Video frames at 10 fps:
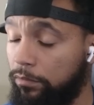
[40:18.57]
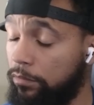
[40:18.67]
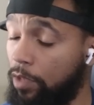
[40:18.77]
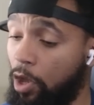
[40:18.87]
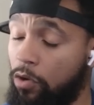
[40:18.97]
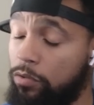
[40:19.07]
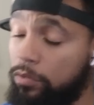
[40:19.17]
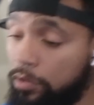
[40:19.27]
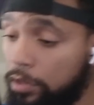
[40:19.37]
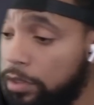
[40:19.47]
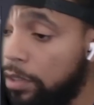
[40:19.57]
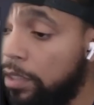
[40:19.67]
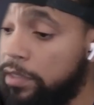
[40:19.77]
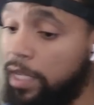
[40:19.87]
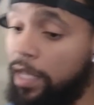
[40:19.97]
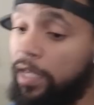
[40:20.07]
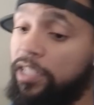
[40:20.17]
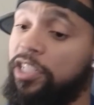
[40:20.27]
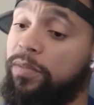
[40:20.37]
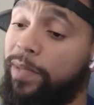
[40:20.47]
No. Sound like
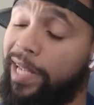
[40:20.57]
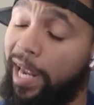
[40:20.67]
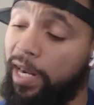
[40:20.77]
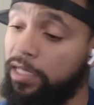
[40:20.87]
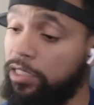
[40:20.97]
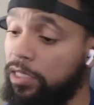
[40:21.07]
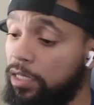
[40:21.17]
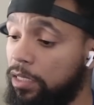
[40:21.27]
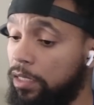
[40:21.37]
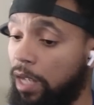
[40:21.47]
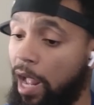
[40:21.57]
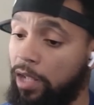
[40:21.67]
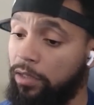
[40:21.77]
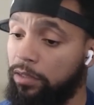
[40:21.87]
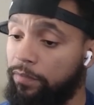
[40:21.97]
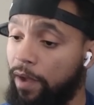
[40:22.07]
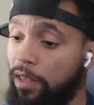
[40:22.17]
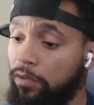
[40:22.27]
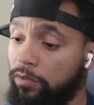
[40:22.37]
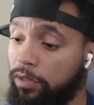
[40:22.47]
it just began. Shit. How
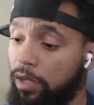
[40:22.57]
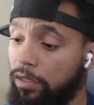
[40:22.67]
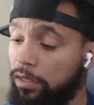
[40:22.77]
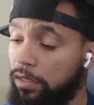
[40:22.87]
father was talking.